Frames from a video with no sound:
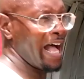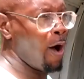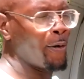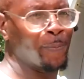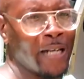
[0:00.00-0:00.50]
I
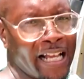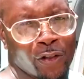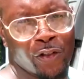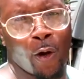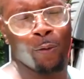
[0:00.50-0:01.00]
always put like
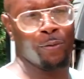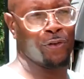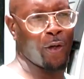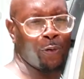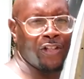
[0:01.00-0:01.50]
a show
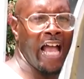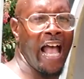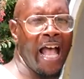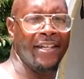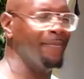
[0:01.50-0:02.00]
show
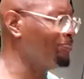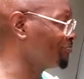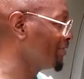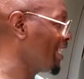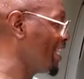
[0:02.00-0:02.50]
shine, and
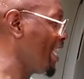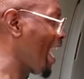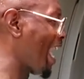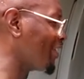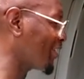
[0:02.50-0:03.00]

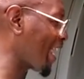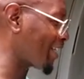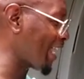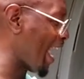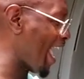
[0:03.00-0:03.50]
I just
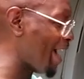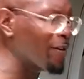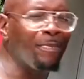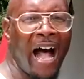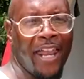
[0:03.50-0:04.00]
got to
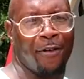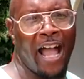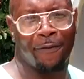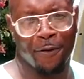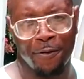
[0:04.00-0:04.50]
everybody,
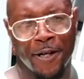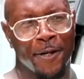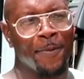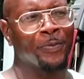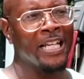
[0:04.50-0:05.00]
right, for
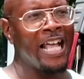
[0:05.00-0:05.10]
real.